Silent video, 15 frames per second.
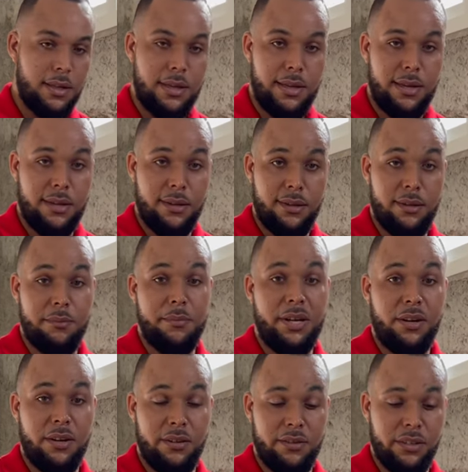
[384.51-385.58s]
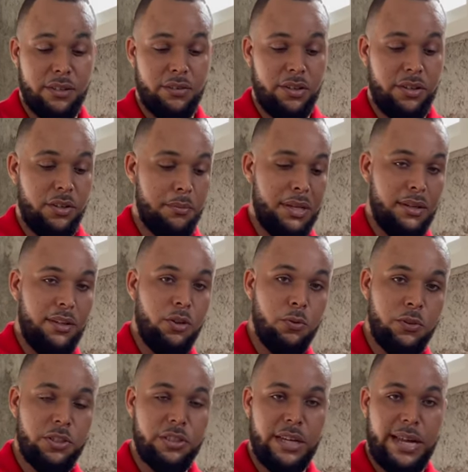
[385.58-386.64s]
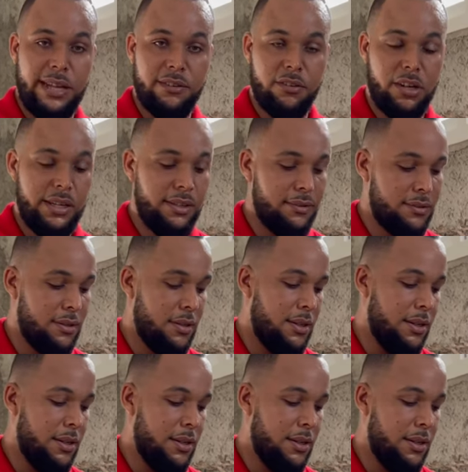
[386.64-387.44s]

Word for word: And because there's going to be huge tiles on it,